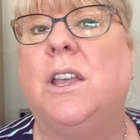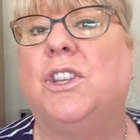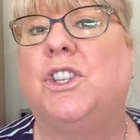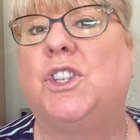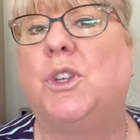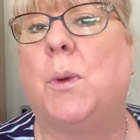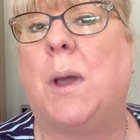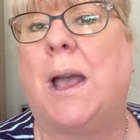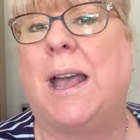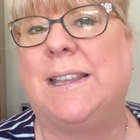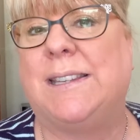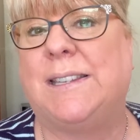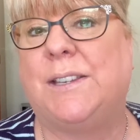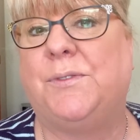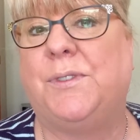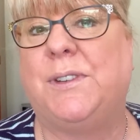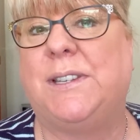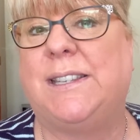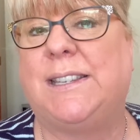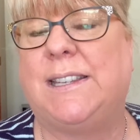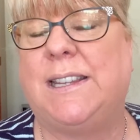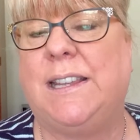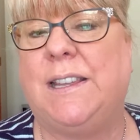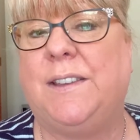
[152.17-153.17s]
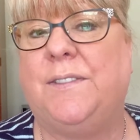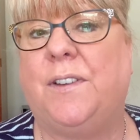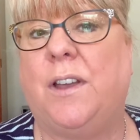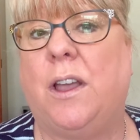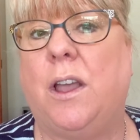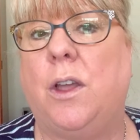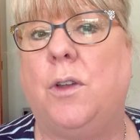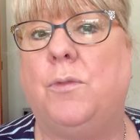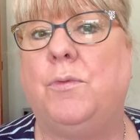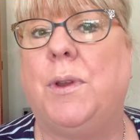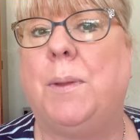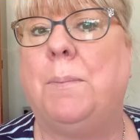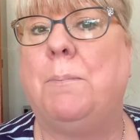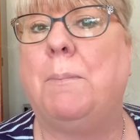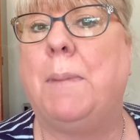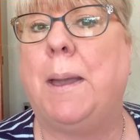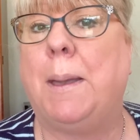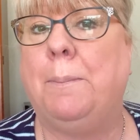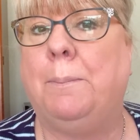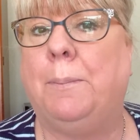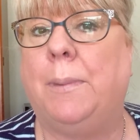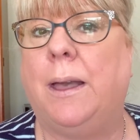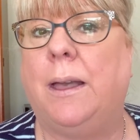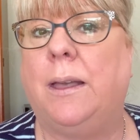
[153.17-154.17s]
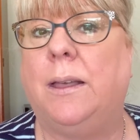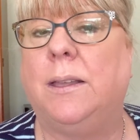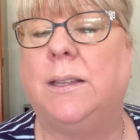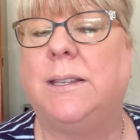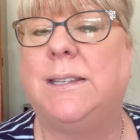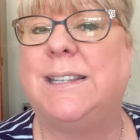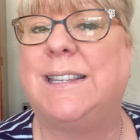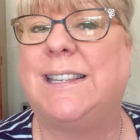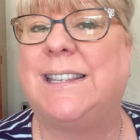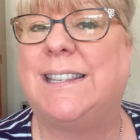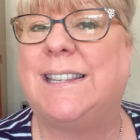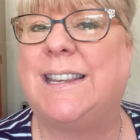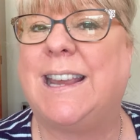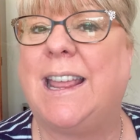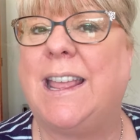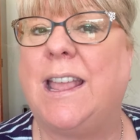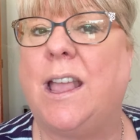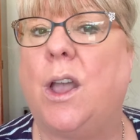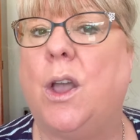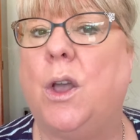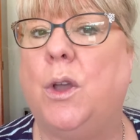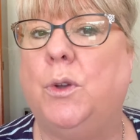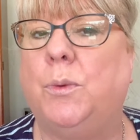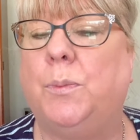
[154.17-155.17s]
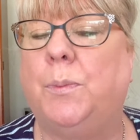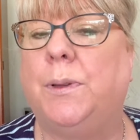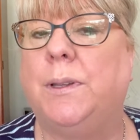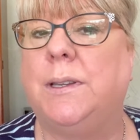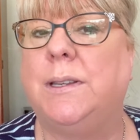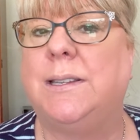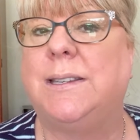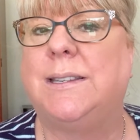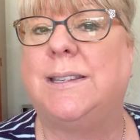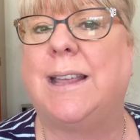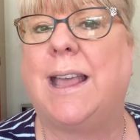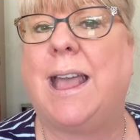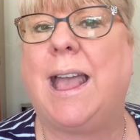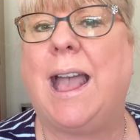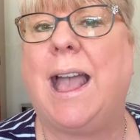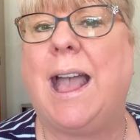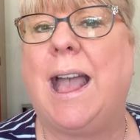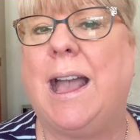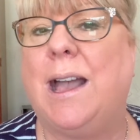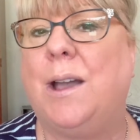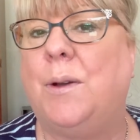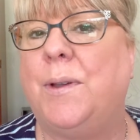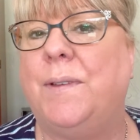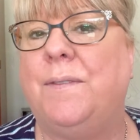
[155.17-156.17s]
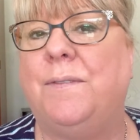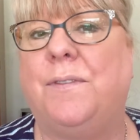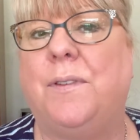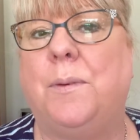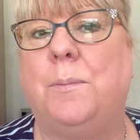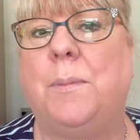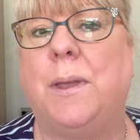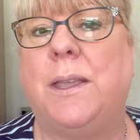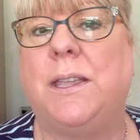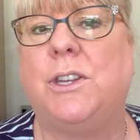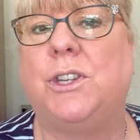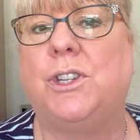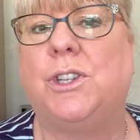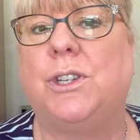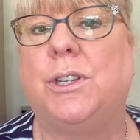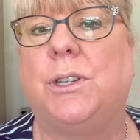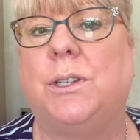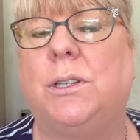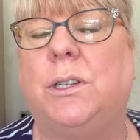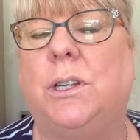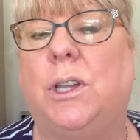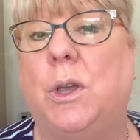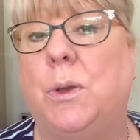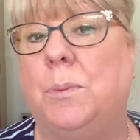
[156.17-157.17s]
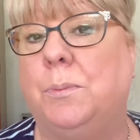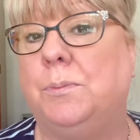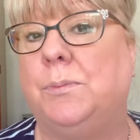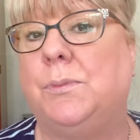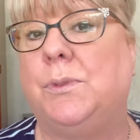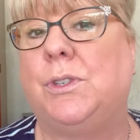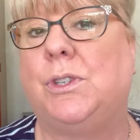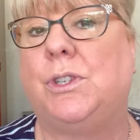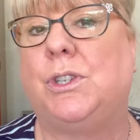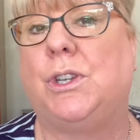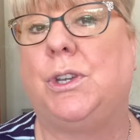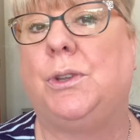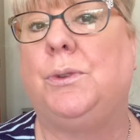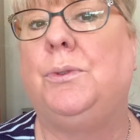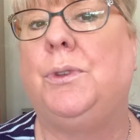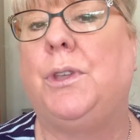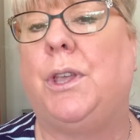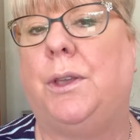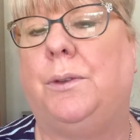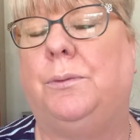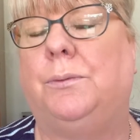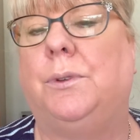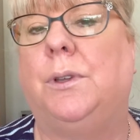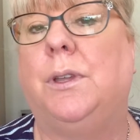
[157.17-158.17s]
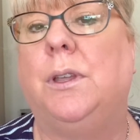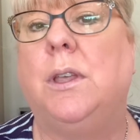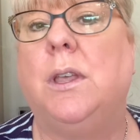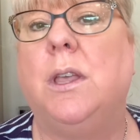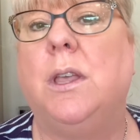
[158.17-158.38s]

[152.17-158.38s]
So as a receiver, remember to stay open to how information comes to you.